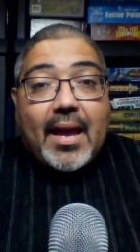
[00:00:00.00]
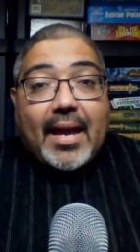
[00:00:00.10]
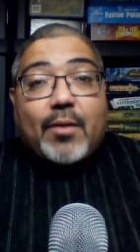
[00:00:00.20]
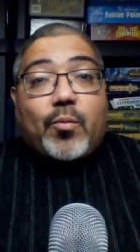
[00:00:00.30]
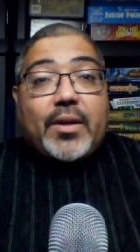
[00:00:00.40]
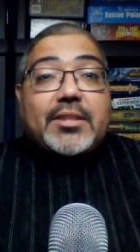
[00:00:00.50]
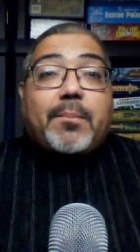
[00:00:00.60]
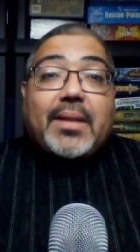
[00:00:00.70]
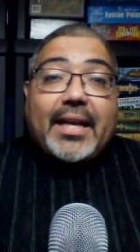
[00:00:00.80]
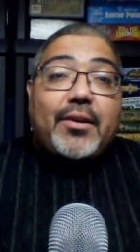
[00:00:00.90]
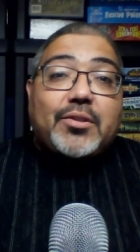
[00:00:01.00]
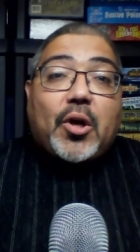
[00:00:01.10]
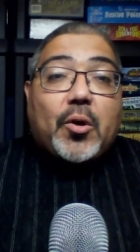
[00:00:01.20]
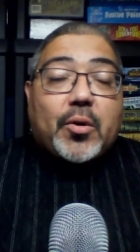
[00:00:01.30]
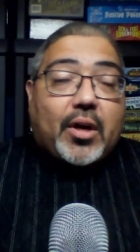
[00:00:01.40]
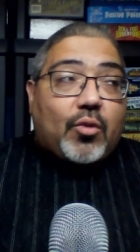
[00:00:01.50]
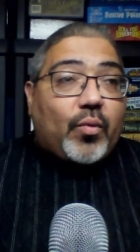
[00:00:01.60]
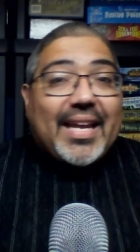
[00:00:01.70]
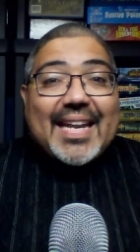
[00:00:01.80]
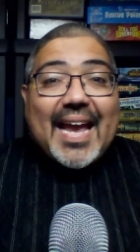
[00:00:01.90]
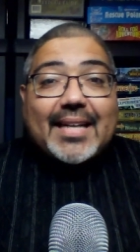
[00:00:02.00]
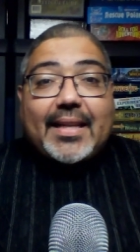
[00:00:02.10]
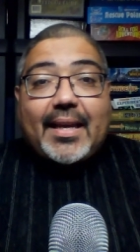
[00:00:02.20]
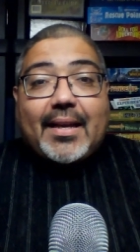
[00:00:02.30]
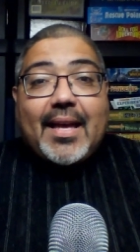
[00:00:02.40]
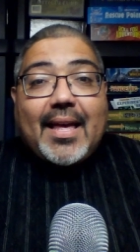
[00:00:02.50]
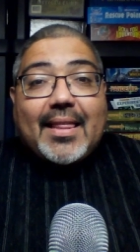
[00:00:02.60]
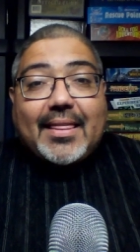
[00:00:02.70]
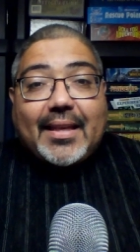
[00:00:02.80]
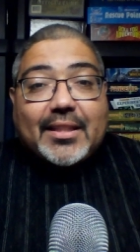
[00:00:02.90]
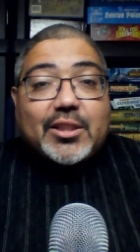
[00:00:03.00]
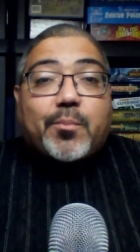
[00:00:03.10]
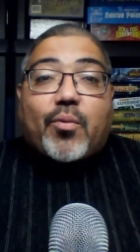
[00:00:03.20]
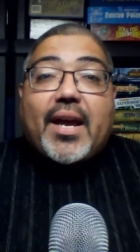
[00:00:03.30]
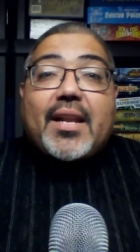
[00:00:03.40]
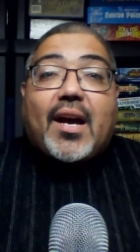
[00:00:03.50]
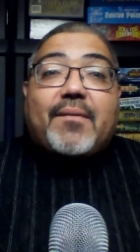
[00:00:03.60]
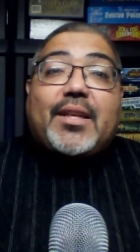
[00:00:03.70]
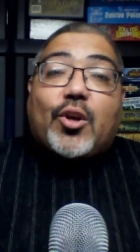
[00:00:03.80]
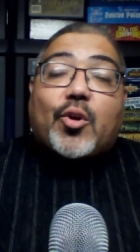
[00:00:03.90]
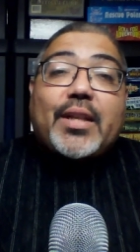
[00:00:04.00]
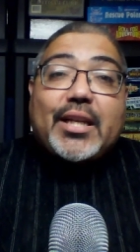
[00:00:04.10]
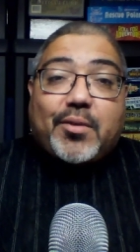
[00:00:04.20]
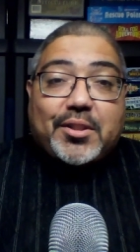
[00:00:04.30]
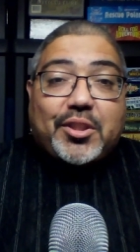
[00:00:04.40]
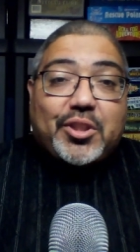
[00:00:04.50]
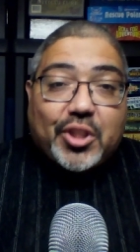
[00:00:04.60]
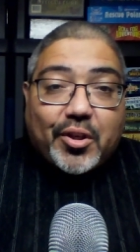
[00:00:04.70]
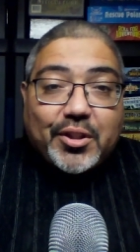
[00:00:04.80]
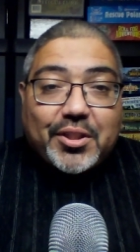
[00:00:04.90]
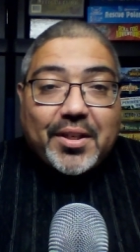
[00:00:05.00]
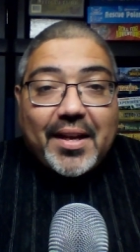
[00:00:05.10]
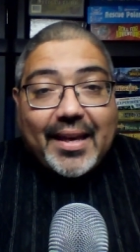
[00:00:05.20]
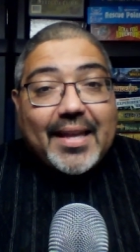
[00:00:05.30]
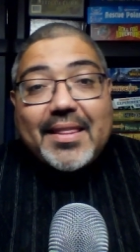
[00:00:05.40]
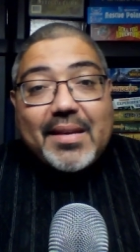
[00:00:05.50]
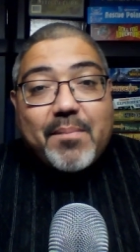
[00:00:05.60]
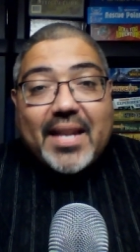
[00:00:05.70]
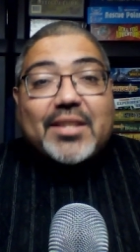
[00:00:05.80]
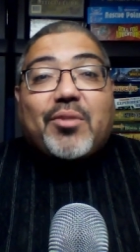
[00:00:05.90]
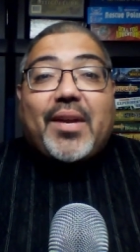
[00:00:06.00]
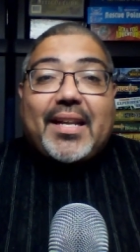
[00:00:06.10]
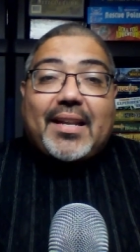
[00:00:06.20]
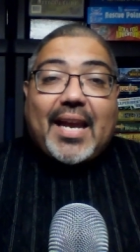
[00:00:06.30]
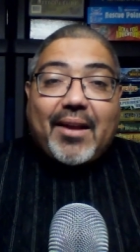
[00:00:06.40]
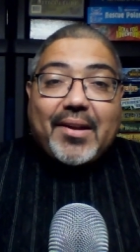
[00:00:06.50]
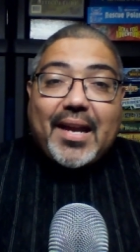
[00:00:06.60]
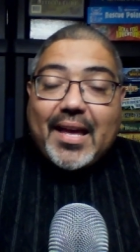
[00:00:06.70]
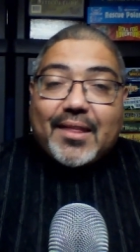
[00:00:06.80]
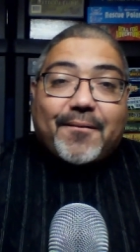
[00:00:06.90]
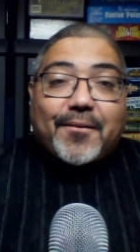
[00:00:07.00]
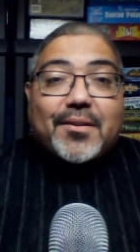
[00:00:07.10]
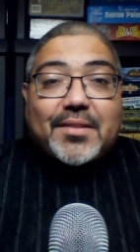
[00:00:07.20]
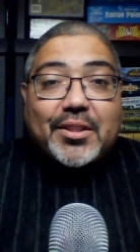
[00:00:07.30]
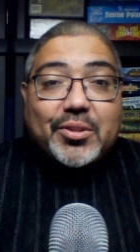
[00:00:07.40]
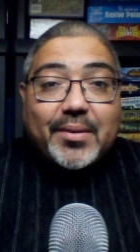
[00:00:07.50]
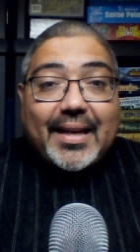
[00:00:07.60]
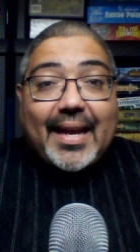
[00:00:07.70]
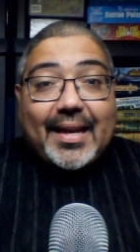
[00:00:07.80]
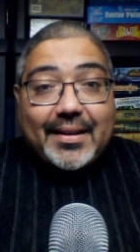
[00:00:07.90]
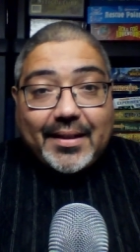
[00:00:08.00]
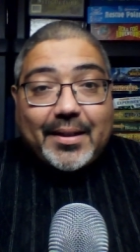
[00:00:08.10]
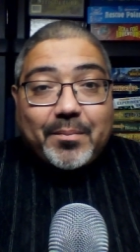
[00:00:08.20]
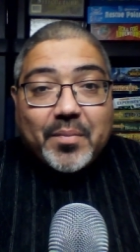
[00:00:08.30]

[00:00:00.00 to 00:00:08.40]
in which players are, are reenacting the spread of the early Christian church in the Mediterranean area in the first century AD.